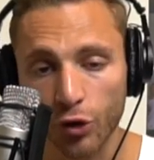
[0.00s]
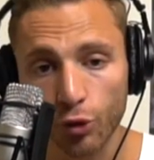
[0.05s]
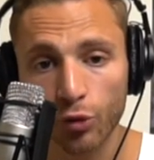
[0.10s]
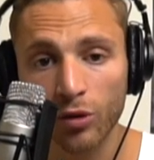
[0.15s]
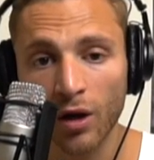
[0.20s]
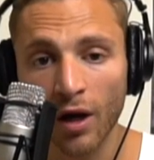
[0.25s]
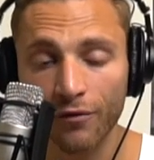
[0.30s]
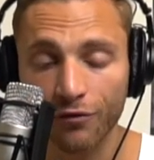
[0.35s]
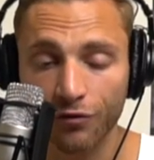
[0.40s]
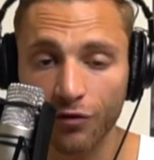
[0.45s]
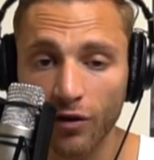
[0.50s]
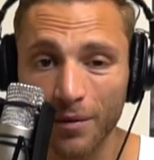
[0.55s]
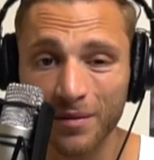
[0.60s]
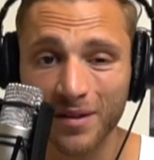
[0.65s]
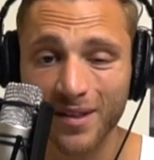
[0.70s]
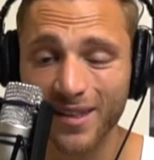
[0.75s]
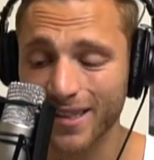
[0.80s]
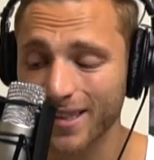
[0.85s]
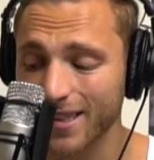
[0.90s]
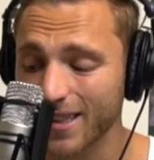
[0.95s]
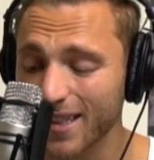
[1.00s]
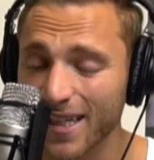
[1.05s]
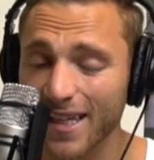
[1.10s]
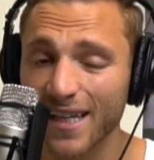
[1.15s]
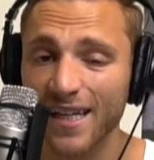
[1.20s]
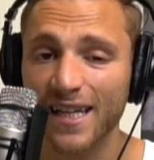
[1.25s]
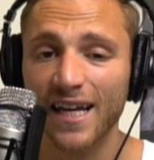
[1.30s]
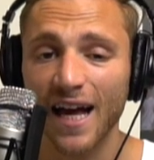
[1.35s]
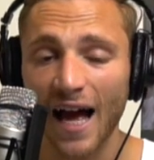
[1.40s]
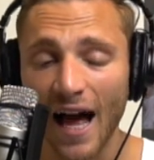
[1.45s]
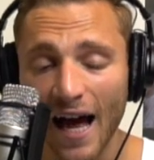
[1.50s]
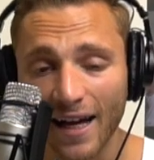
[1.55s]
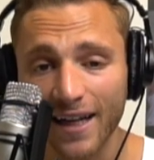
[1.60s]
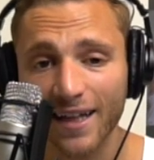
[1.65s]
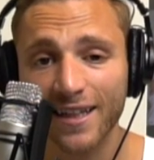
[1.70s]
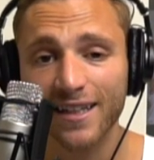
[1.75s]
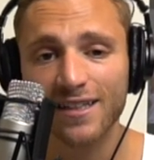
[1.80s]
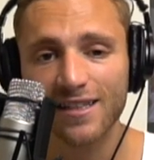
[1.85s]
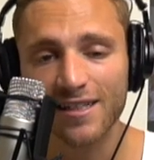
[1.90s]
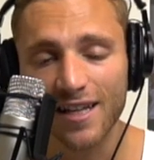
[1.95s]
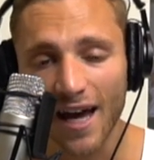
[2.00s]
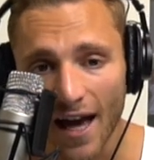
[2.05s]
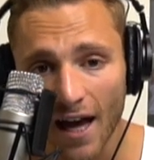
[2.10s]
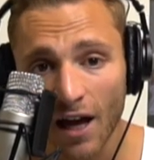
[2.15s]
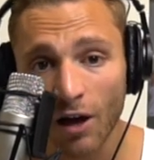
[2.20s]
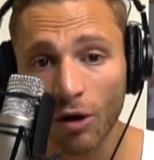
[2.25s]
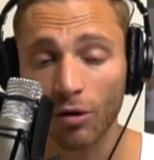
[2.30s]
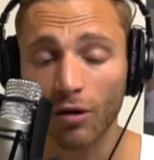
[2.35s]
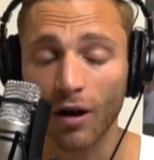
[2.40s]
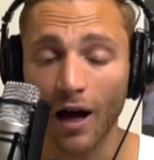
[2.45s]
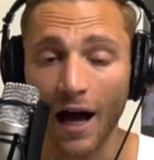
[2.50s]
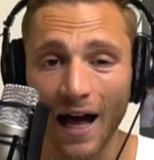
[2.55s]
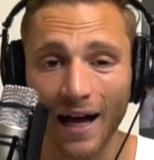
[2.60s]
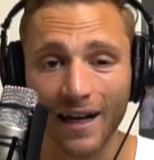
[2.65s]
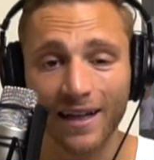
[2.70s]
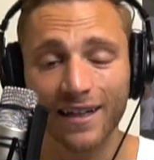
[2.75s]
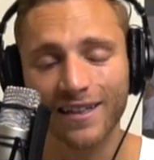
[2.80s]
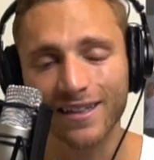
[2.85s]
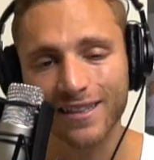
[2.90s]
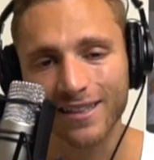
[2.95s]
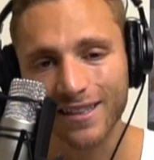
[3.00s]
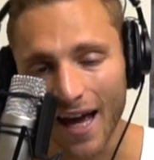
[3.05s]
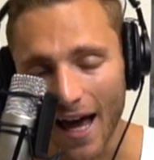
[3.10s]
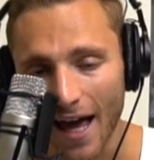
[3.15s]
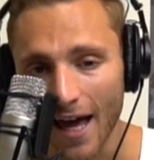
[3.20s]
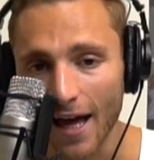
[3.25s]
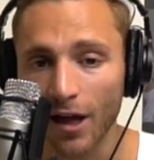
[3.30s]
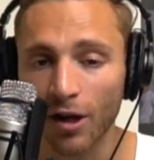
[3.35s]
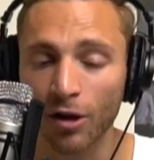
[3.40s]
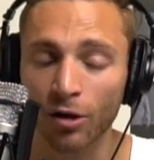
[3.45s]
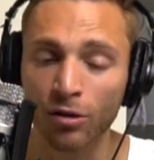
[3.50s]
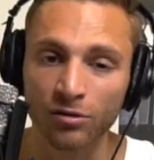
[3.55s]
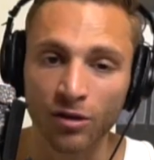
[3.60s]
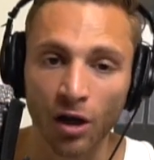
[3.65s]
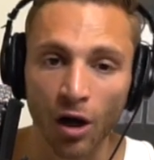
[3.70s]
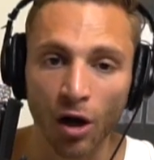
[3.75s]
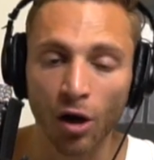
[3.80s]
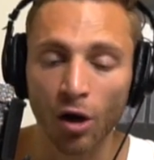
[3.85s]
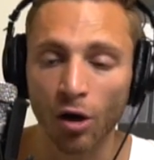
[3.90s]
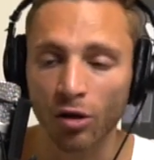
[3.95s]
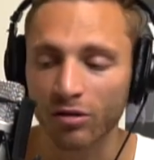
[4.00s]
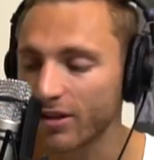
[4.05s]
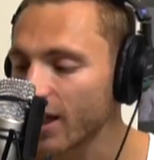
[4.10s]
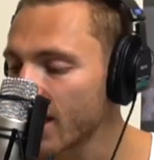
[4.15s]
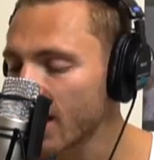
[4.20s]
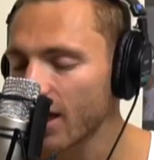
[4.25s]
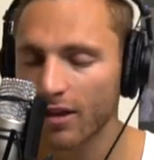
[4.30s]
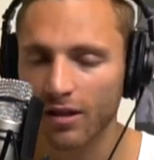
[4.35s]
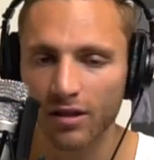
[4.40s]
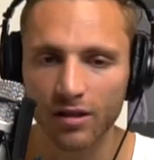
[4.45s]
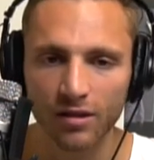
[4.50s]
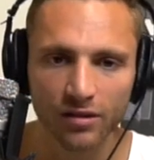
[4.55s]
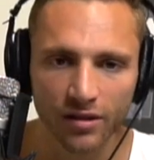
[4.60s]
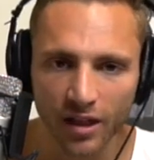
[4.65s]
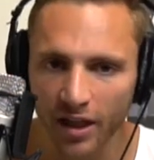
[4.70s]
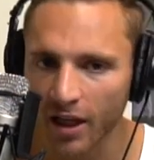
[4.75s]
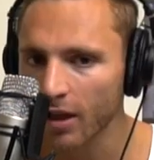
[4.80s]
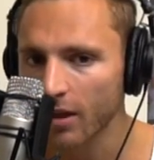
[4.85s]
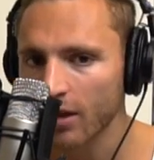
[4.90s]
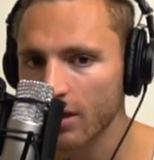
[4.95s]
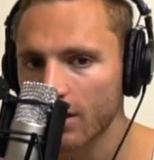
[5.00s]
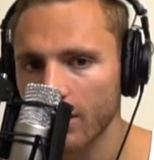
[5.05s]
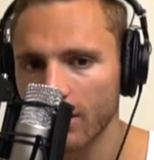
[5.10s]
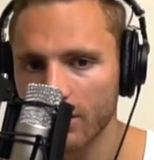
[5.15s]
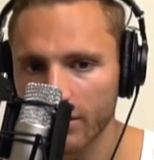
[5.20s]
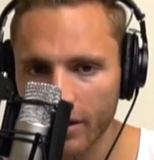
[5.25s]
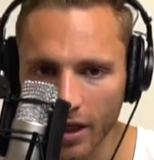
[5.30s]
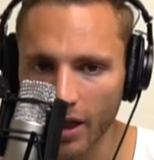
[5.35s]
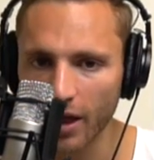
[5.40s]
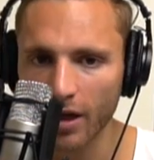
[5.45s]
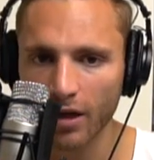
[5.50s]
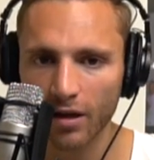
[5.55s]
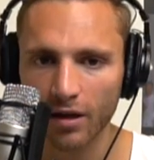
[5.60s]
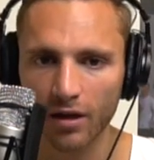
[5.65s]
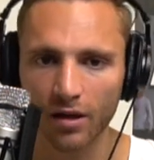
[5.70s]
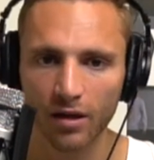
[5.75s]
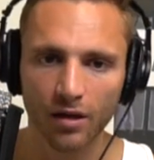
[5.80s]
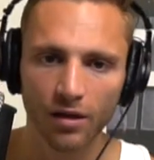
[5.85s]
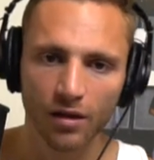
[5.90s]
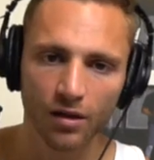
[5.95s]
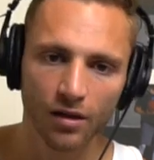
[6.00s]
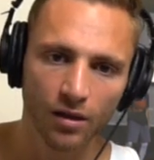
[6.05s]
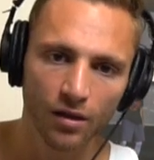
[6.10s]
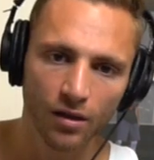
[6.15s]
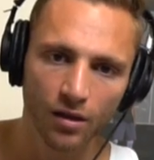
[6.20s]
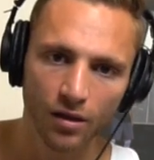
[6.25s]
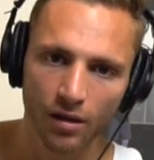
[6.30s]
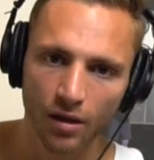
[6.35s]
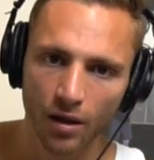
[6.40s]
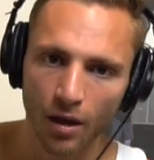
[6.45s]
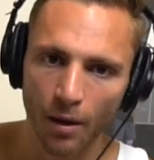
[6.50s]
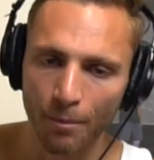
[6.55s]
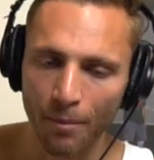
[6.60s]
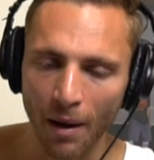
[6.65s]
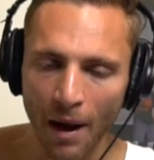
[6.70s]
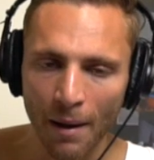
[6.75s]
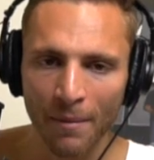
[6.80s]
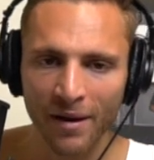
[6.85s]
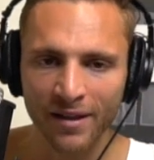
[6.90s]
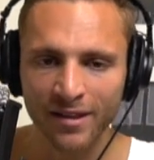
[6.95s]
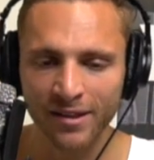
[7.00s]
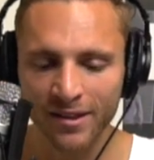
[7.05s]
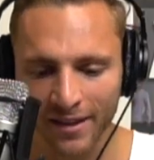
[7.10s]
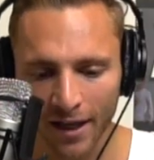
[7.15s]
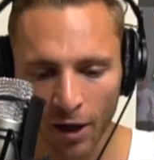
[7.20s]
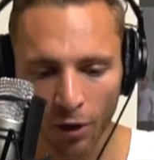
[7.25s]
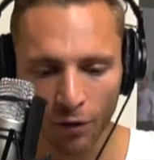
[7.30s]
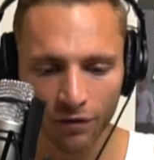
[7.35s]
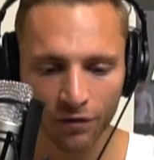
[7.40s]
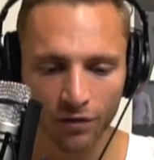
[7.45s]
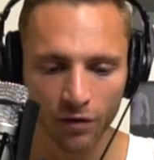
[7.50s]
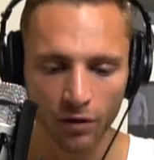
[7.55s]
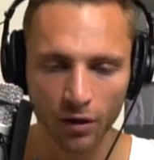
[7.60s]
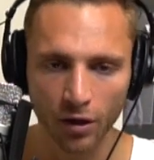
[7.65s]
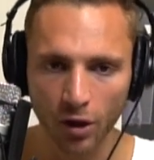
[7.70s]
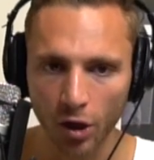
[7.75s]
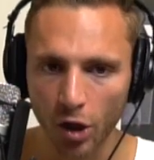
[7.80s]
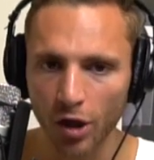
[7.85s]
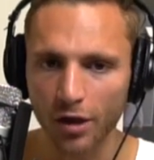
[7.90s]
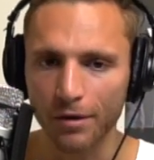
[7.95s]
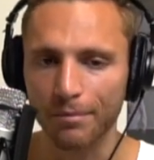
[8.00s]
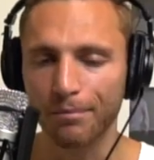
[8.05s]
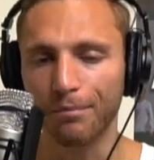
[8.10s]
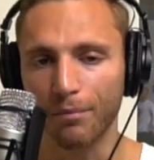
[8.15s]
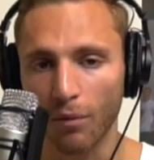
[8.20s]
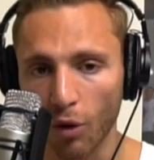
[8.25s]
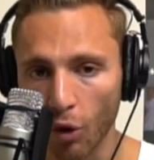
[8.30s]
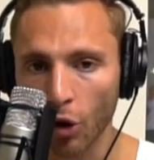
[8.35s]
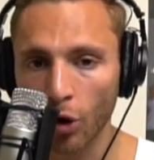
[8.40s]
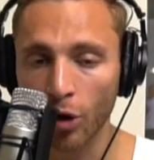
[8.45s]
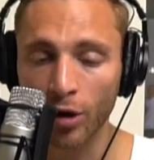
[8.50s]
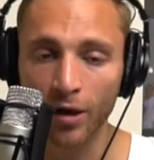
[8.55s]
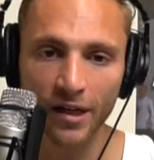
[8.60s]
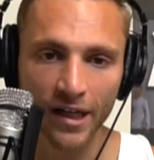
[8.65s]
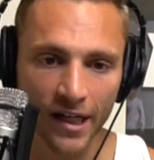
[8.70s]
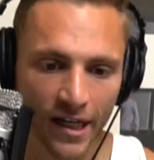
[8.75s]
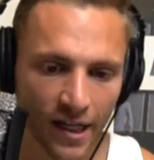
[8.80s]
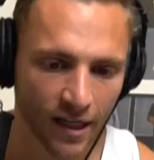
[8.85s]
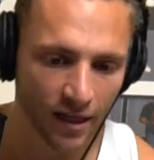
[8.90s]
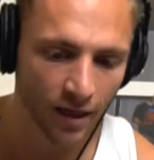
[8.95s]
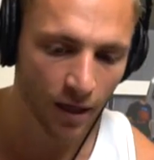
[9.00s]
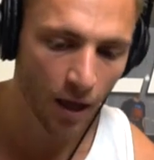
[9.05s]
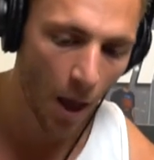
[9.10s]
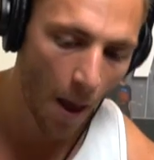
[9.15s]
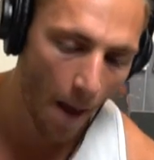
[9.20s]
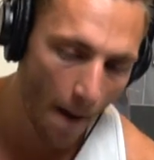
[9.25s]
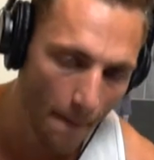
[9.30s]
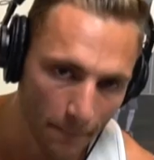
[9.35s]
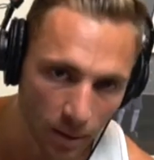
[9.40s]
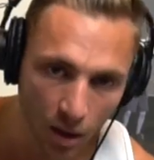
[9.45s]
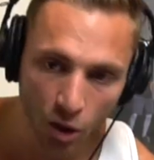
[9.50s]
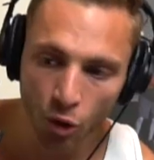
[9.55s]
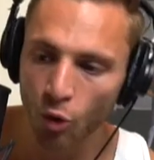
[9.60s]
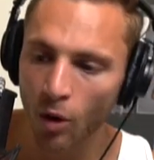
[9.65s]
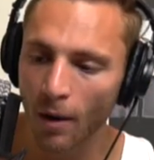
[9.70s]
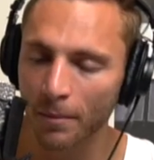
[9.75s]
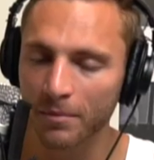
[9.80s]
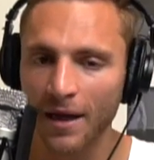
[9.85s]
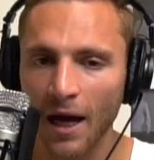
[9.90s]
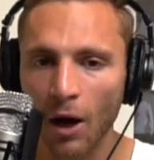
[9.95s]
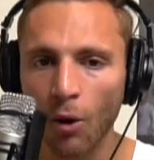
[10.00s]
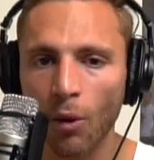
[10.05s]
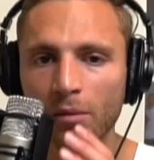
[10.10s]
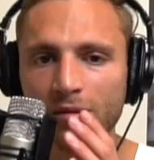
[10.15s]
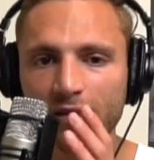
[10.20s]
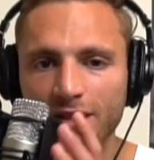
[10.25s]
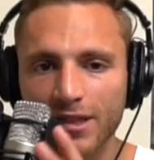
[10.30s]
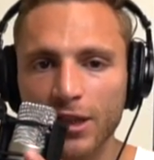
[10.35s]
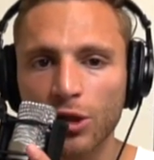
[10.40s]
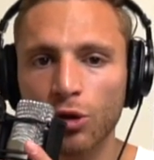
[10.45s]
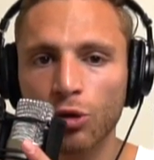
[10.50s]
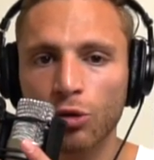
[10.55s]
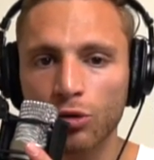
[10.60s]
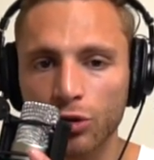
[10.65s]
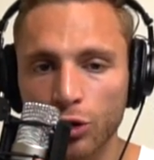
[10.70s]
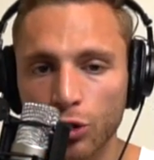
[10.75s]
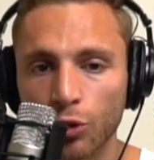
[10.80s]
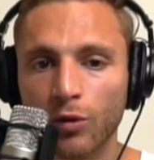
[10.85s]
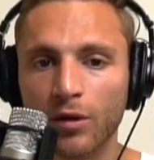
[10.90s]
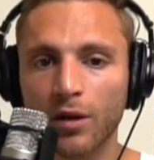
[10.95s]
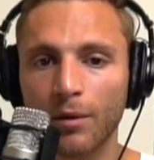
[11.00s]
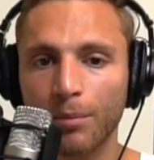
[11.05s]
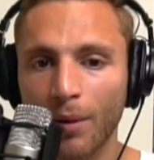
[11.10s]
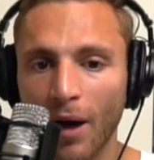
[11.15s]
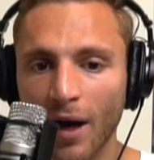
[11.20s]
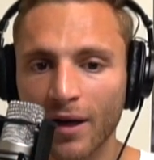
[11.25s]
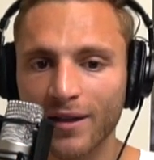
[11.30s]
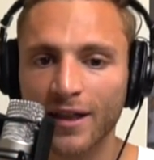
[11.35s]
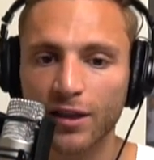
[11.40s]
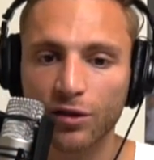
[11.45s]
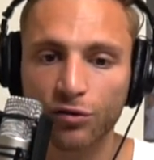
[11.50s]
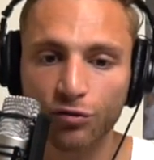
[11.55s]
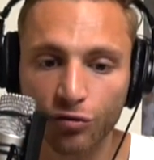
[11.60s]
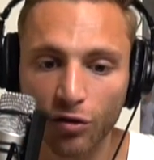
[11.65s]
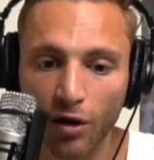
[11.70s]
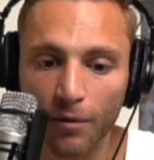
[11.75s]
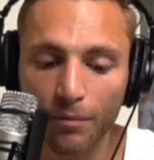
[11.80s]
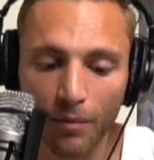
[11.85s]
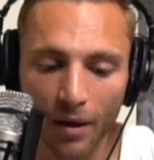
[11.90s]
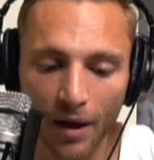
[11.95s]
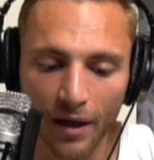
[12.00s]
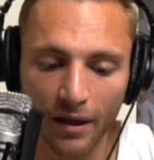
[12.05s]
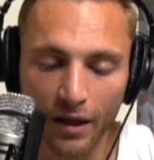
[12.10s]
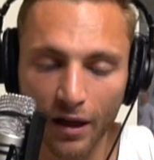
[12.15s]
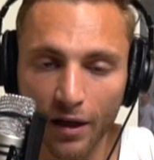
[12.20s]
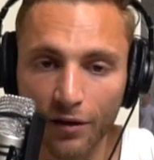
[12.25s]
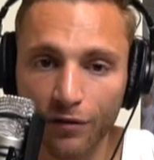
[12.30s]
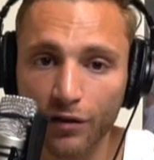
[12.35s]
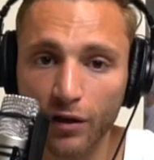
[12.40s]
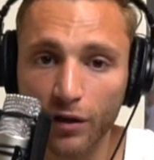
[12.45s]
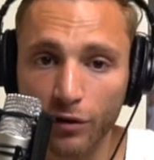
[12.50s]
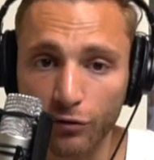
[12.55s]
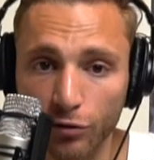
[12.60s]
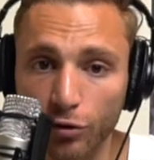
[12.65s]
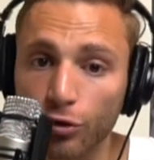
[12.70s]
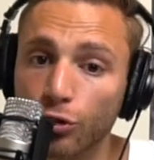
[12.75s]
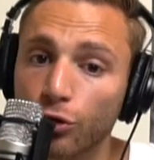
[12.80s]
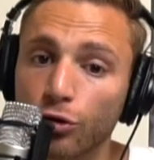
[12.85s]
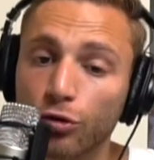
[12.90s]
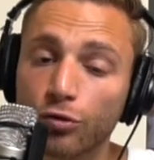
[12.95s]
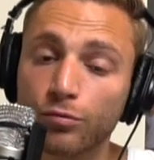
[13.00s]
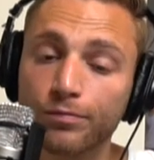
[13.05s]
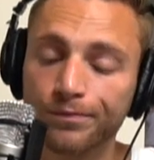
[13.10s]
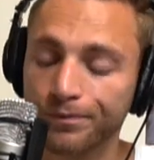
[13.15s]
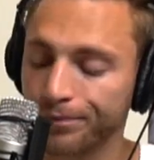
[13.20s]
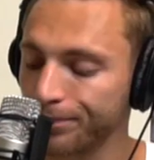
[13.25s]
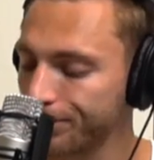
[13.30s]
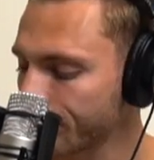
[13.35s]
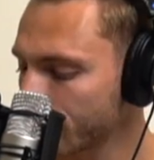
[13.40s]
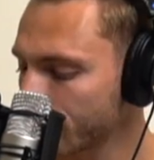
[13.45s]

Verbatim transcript: You not from the city, I could tell, I could tell, dawg. Did it, did it, did it by myself Good morning. Blew up. Now I'm still doing a podcast from my living room.